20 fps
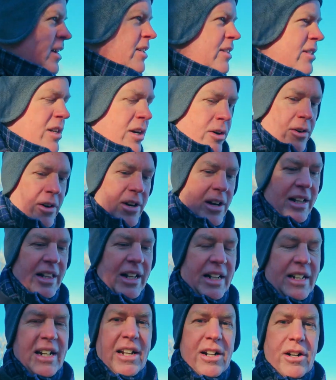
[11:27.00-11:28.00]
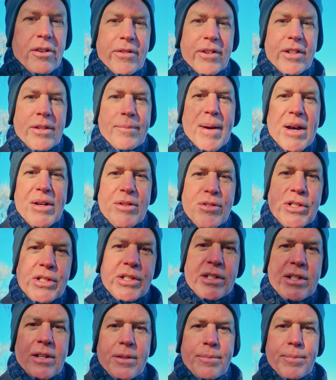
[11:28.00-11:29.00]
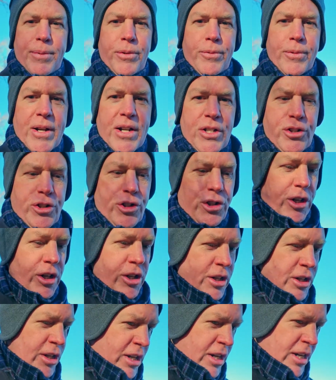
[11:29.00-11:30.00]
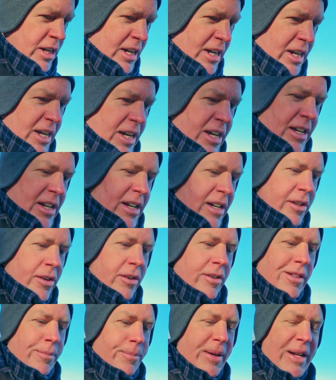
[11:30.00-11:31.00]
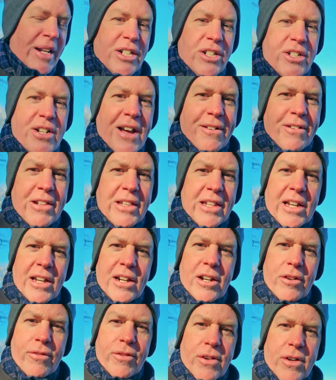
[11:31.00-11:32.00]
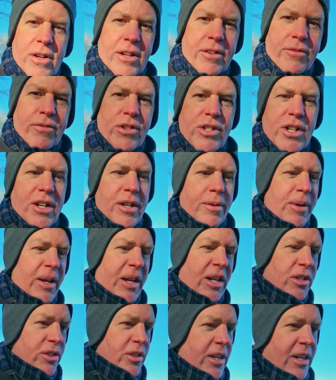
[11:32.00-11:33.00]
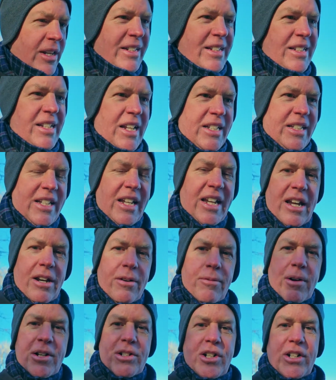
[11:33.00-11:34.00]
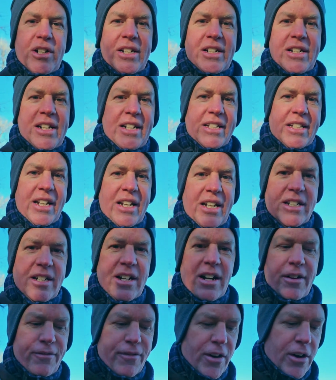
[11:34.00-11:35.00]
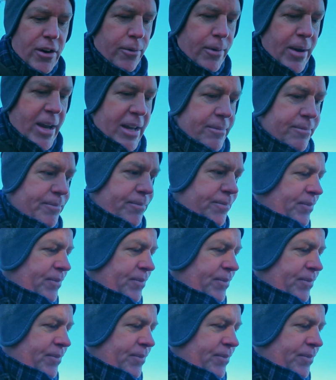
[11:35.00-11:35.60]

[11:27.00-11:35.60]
So I like to get over to the mountains, the Blue Ridge, go to the beach now and then over in Virginia Beach, DC, Washington, DC is not far away.